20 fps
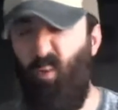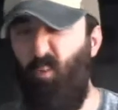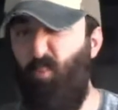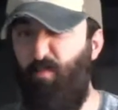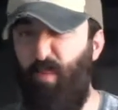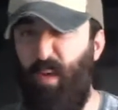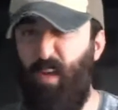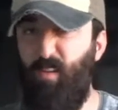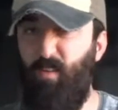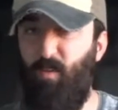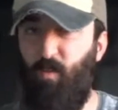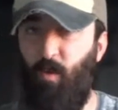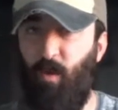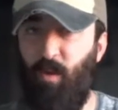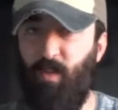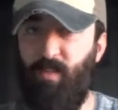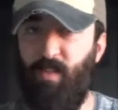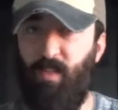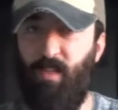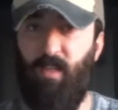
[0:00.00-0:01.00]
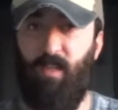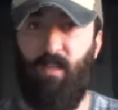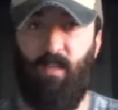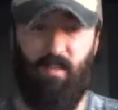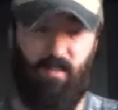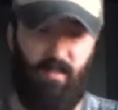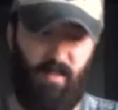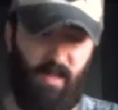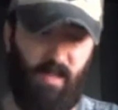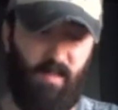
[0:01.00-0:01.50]
the best quality,
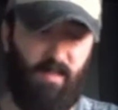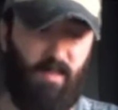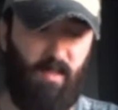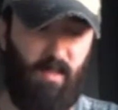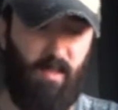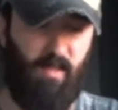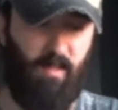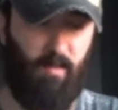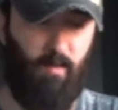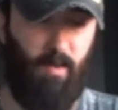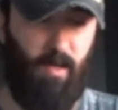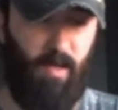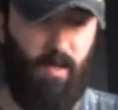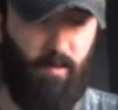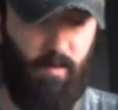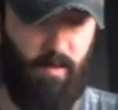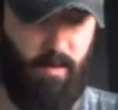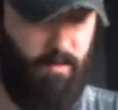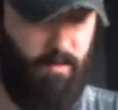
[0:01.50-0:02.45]
that's I guess why it was